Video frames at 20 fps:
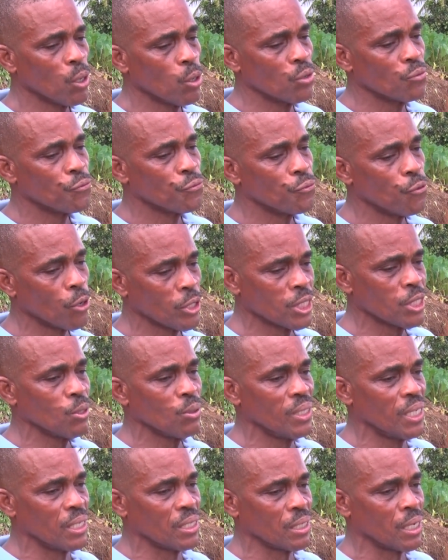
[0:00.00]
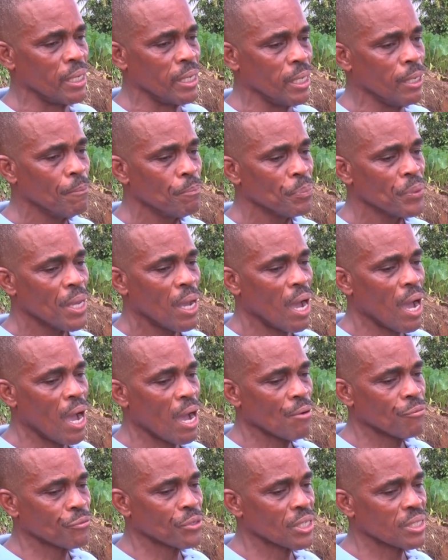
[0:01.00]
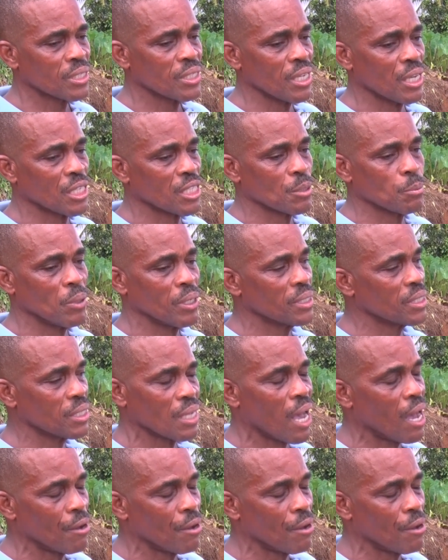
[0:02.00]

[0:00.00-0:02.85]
Unfortunately, after 6 months,